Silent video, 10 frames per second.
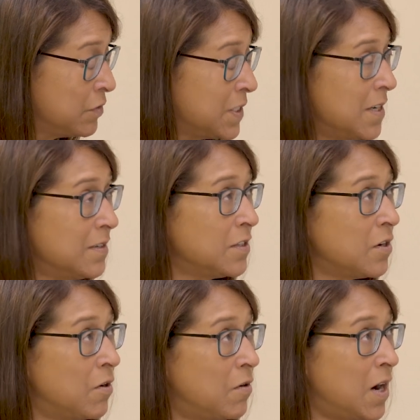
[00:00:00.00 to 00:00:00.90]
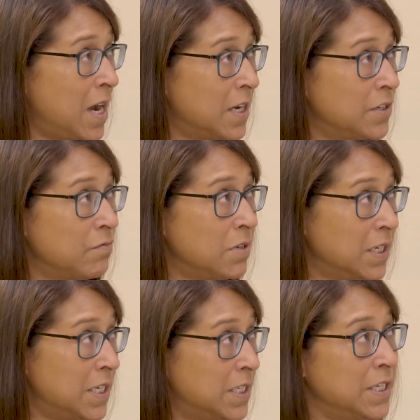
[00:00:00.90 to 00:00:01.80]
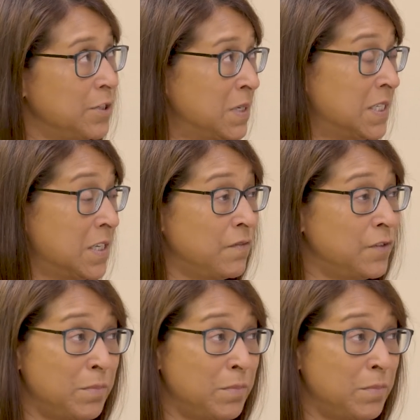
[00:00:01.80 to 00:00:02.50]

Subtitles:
sense. So I had to really teach myself